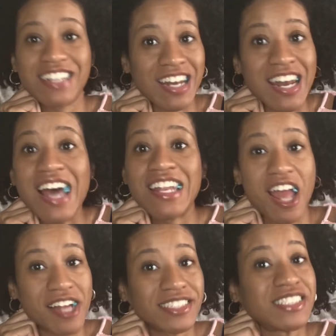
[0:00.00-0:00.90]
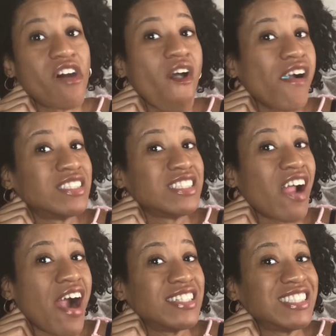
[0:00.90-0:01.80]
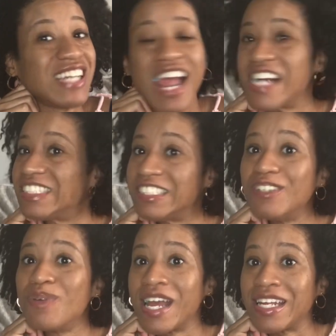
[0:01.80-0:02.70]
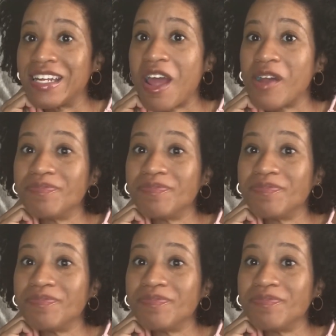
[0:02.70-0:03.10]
not like Lil Wayne and them.